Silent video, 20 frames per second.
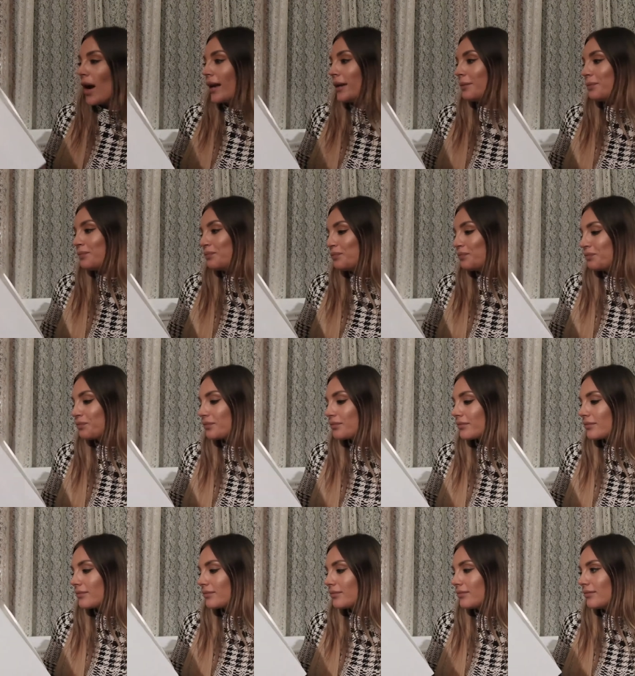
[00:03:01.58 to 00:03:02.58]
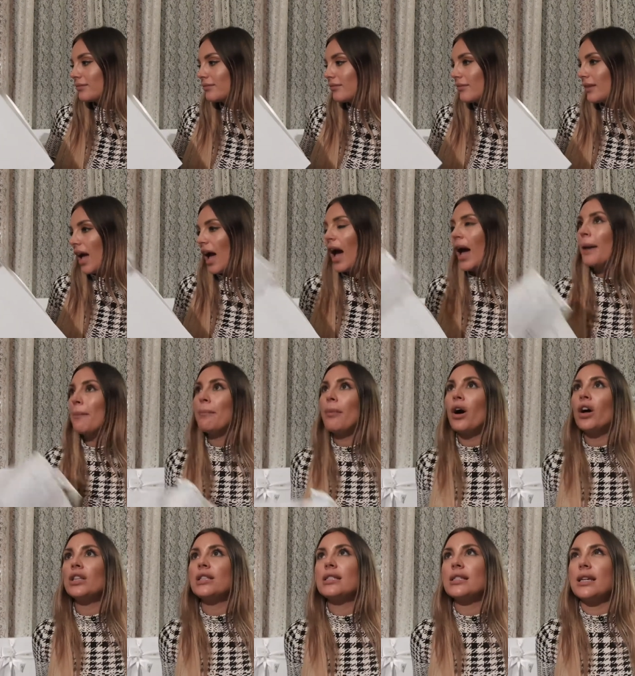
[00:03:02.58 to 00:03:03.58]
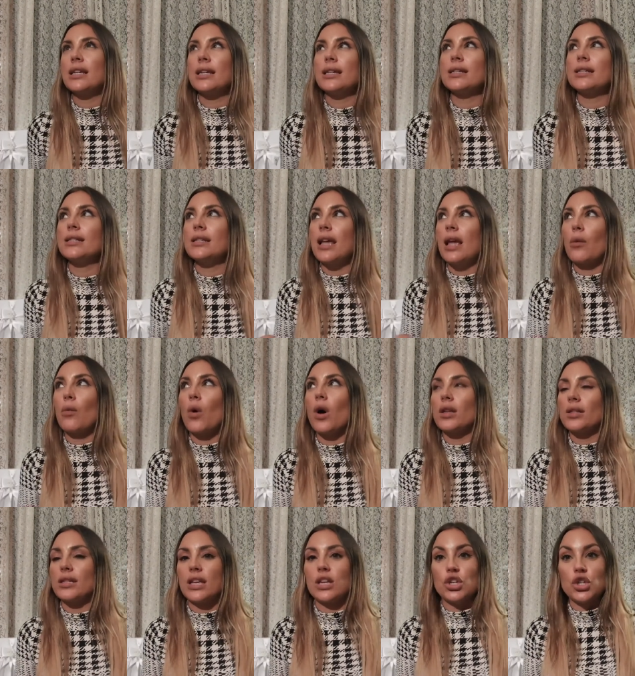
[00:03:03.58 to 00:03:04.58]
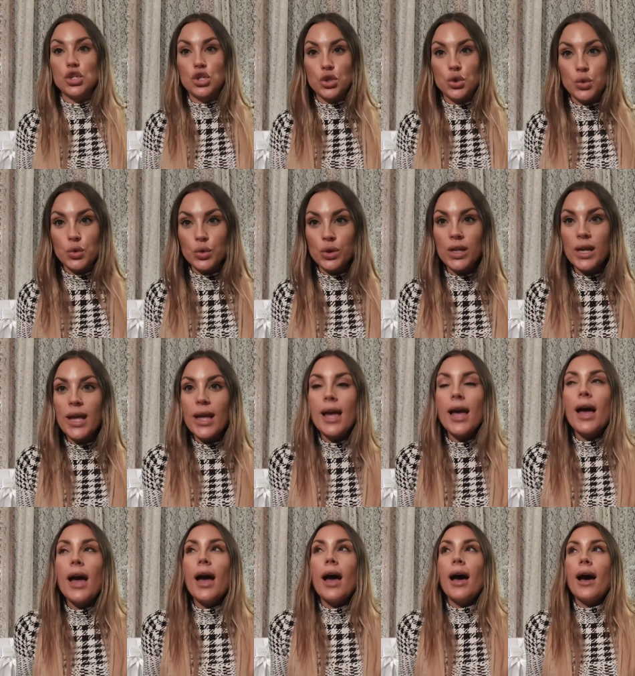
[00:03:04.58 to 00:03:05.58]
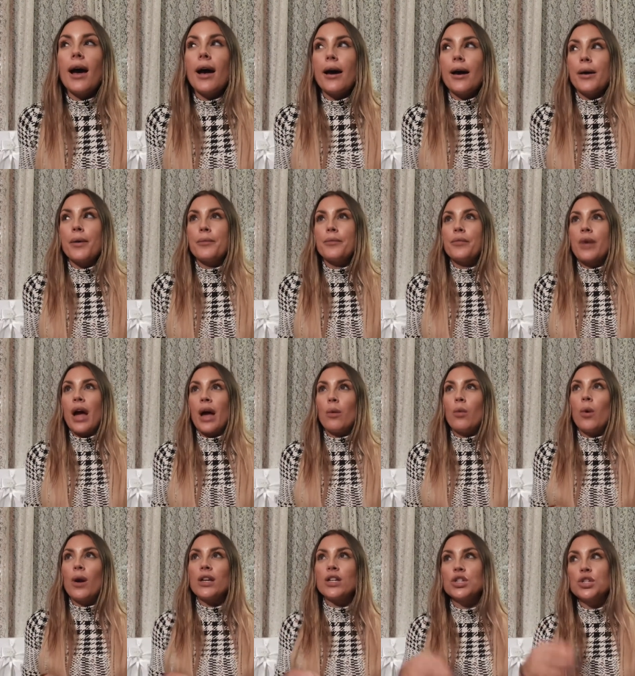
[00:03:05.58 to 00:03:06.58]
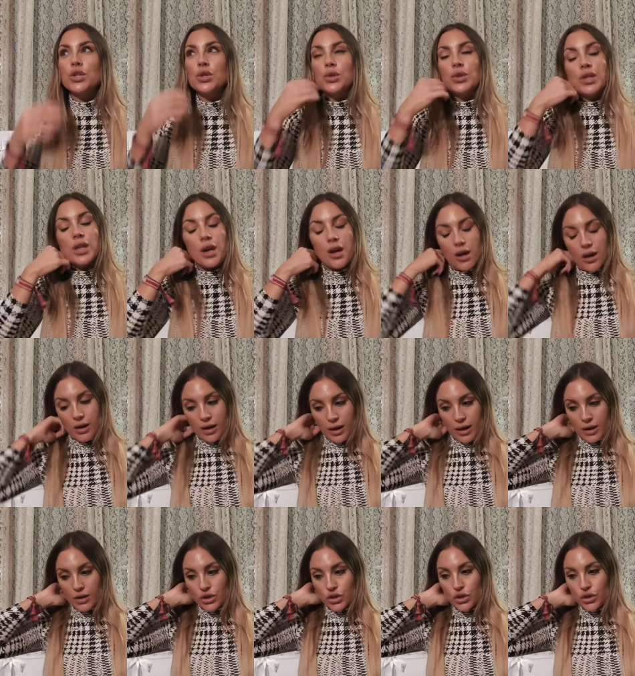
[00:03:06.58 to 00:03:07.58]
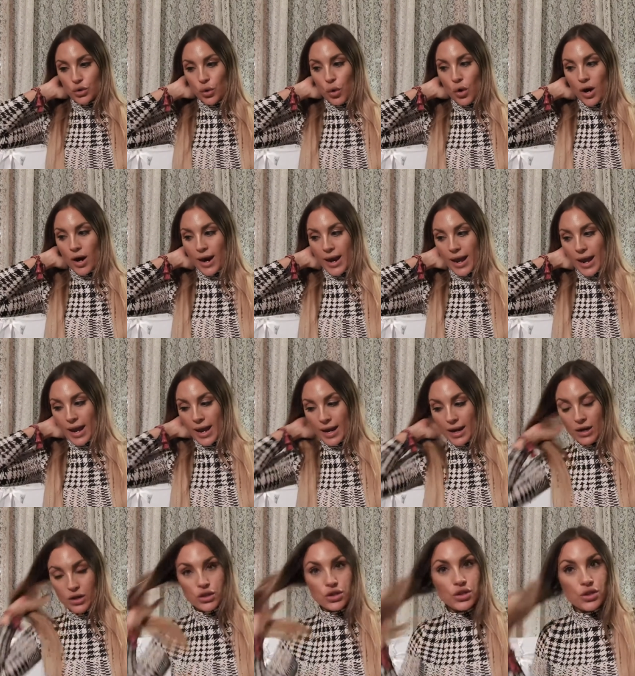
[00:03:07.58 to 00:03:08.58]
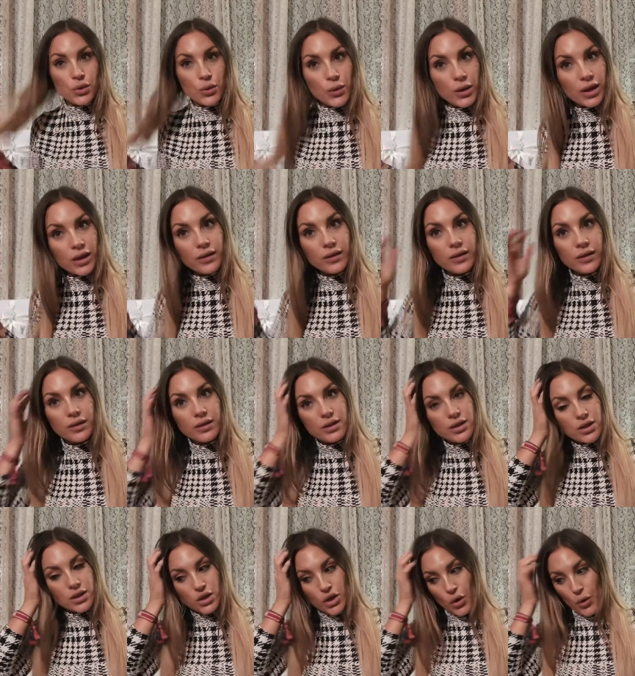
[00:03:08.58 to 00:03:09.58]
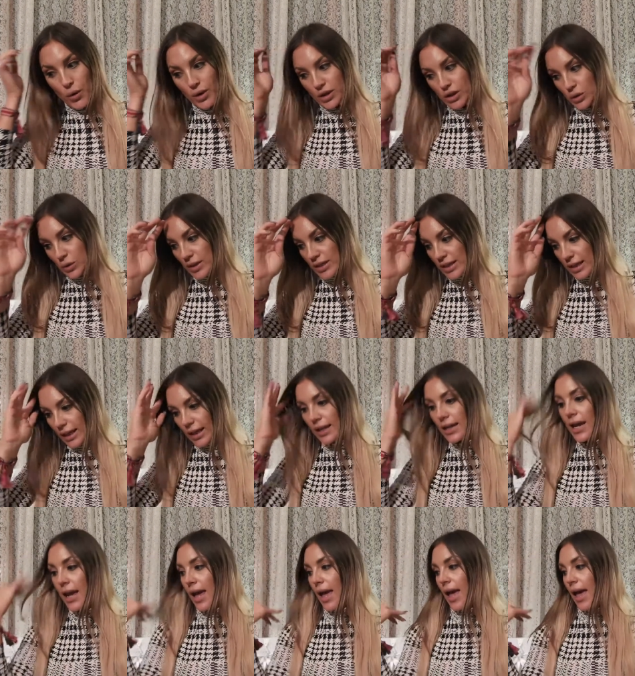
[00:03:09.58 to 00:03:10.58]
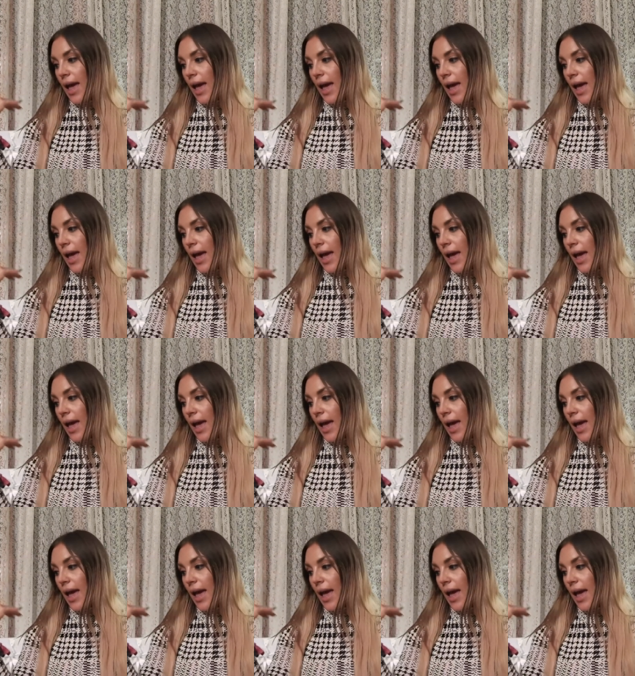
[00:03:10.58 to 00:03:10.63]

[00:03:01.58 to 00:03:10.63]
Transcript: one, I bought this, it was in June. Um, I went to the uh, store in Zurich, so in Switzerland,